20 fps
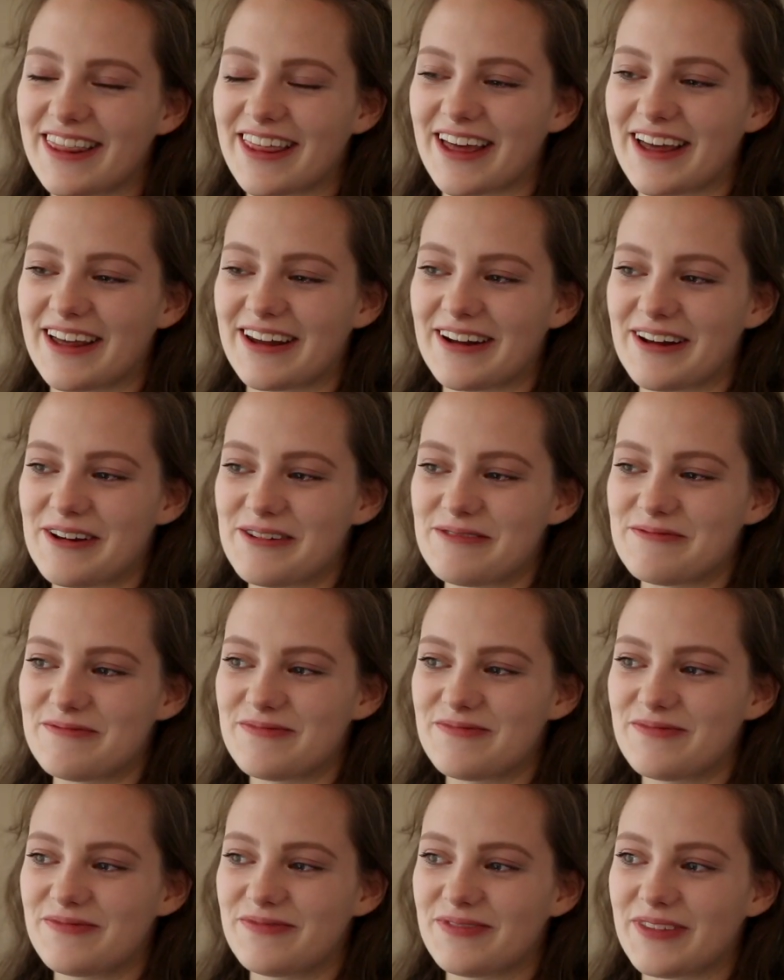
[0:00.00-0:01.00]
that
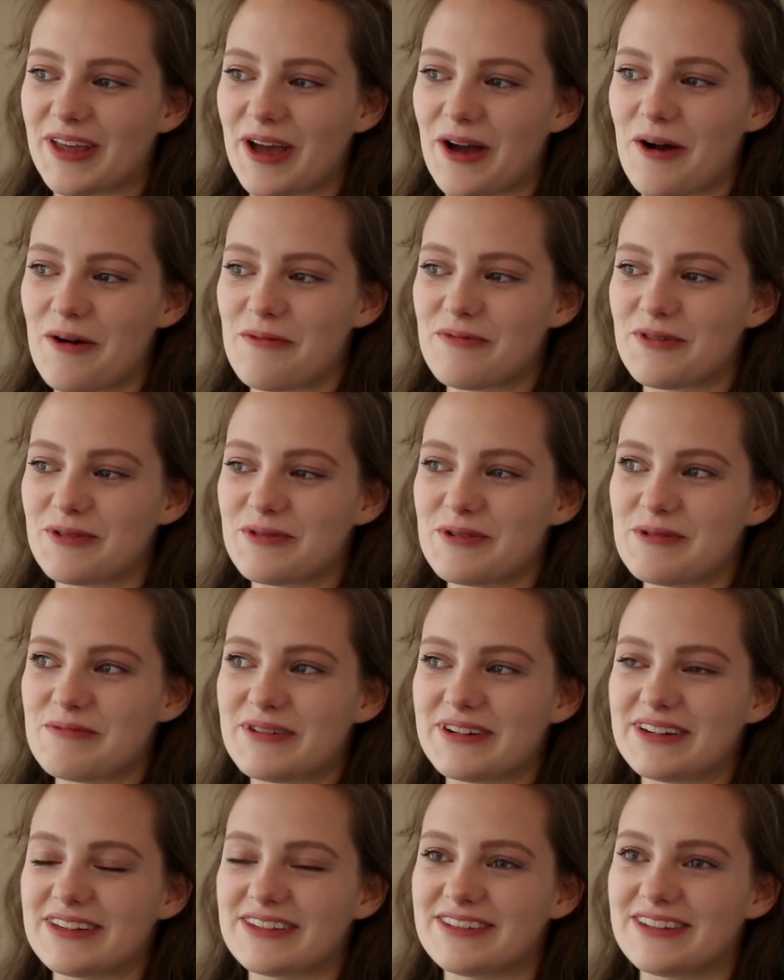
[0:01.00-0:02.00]
that Hope for
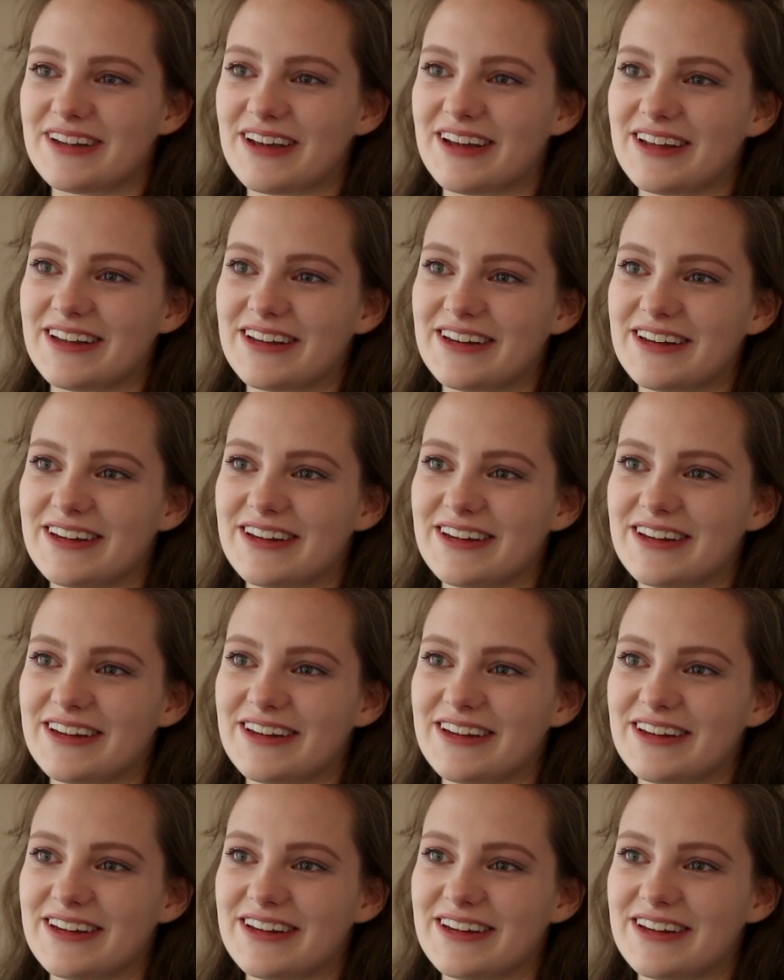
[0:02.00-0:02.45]
Women has done,